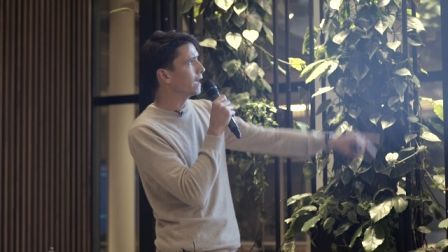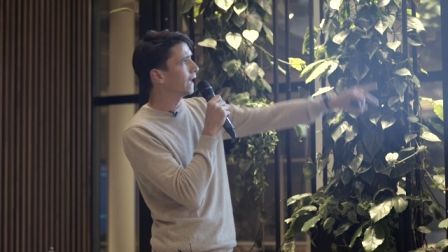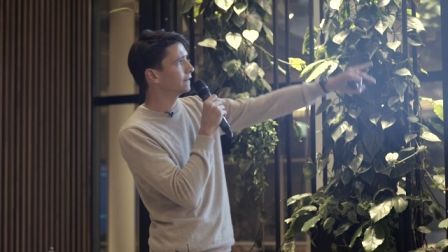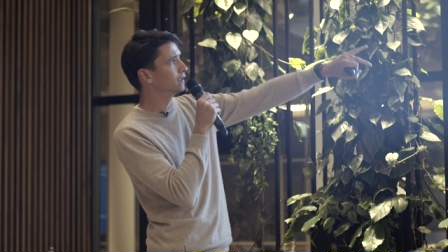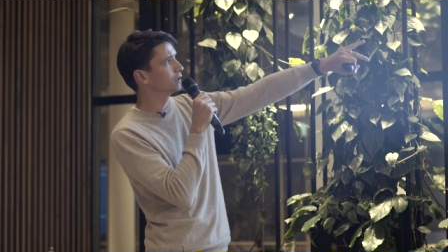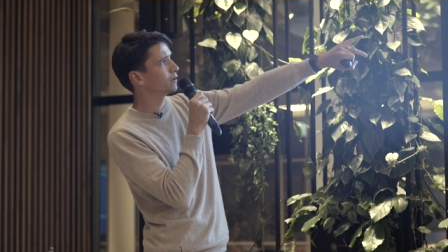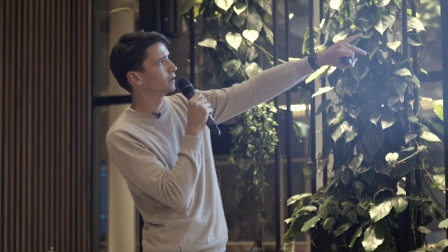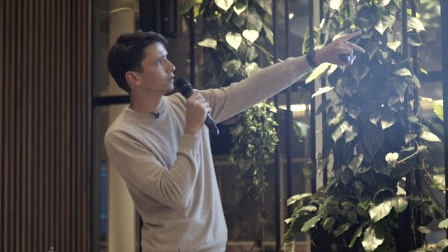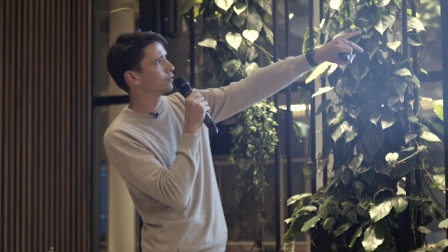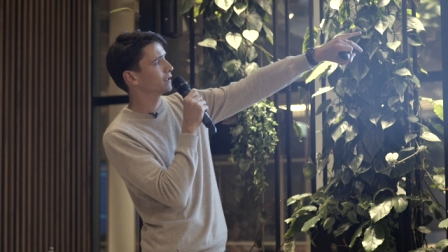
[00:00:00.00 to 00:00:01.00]
And then in, re
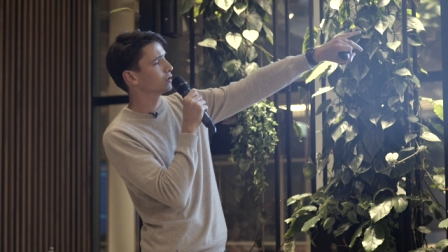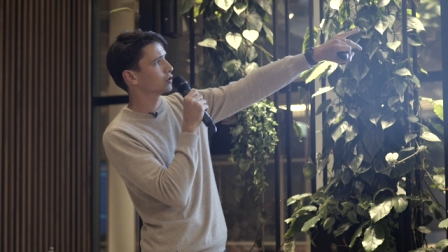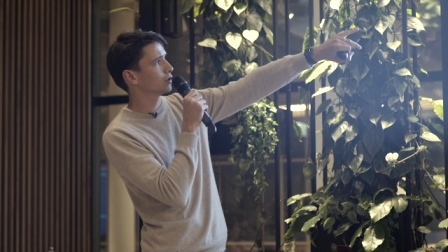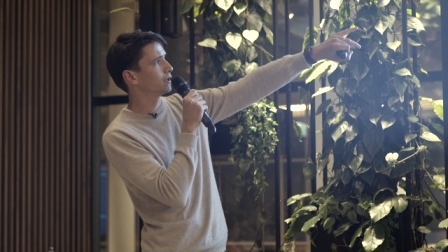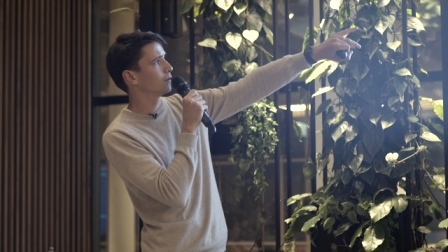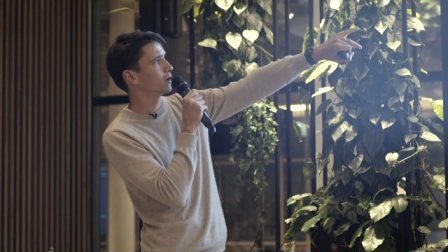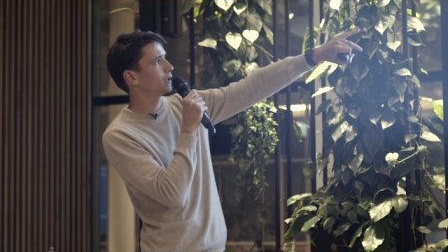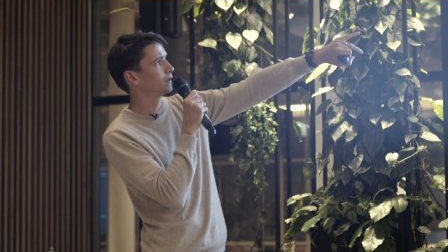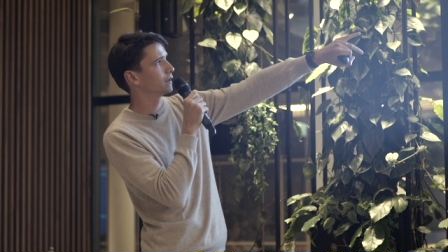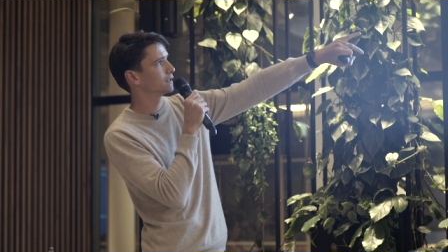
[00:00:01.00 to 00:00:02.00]
in the retention, day one
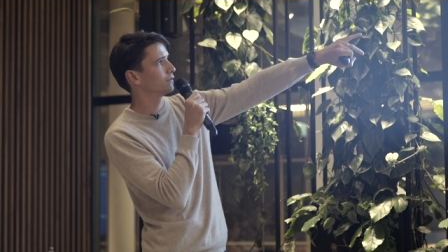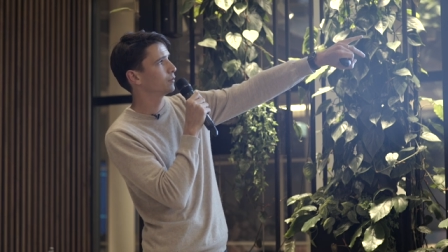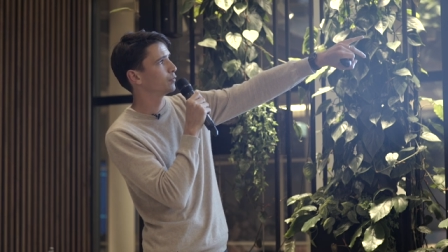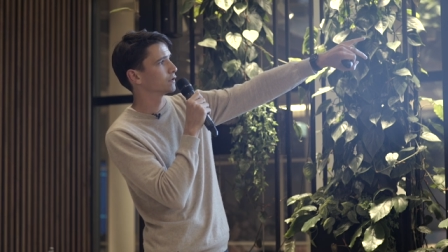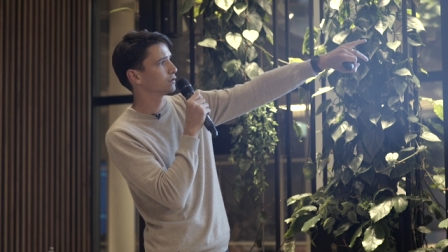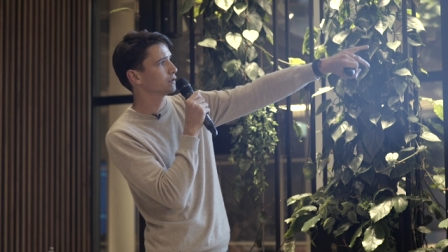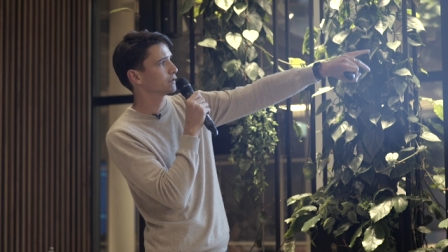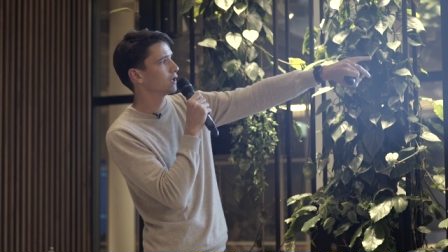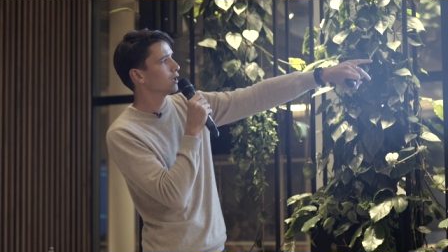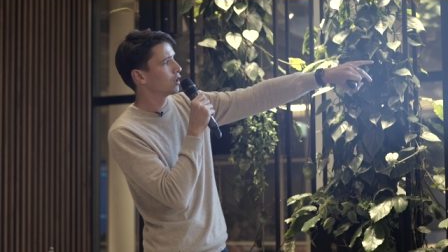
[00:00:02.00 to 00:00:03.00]
and day seven per source,
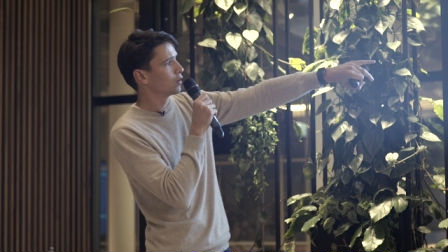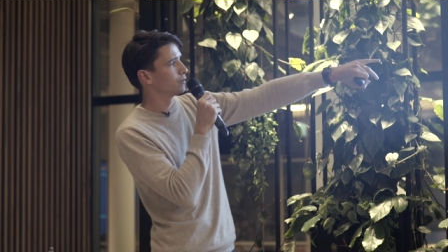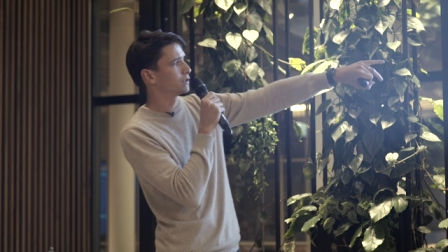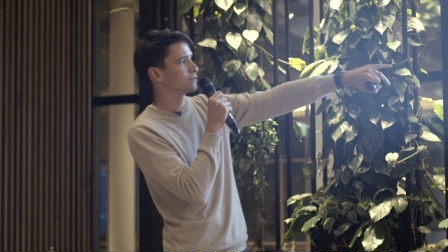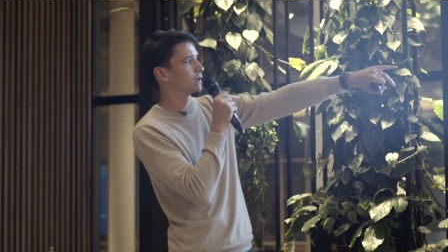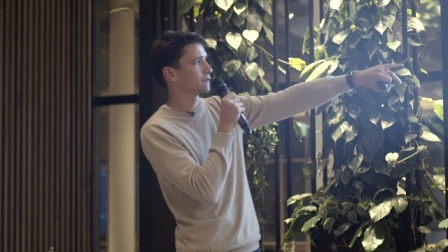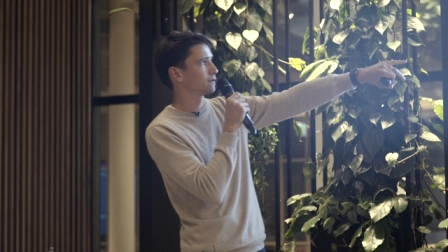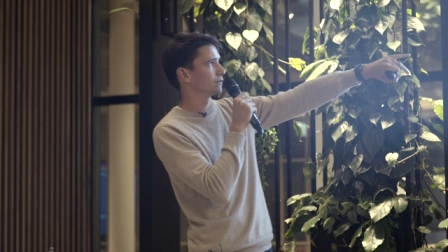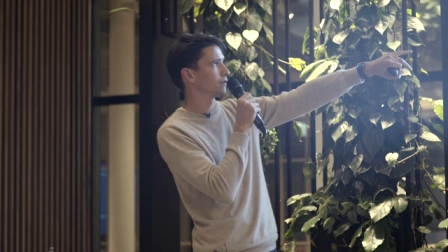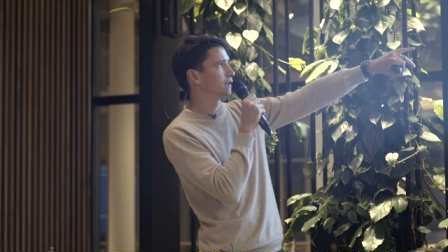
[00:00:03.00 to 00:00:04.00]
which was
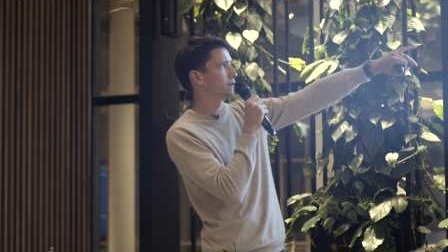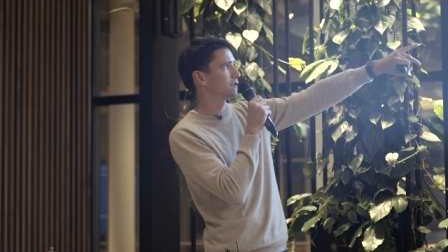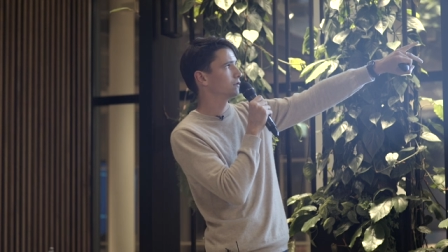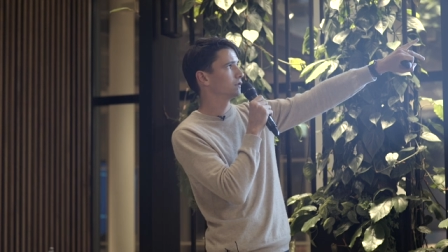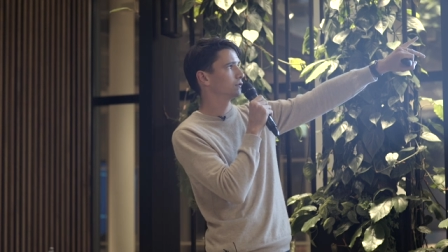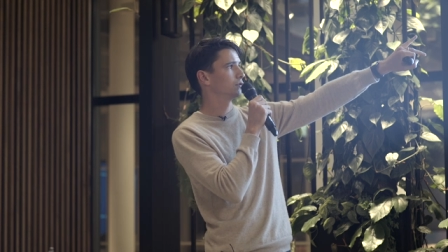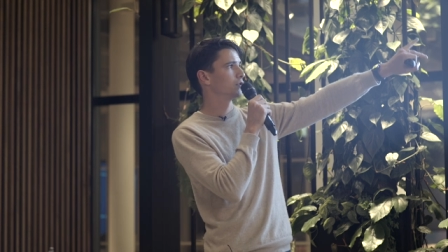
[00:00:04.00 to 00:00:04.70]
very interesting also.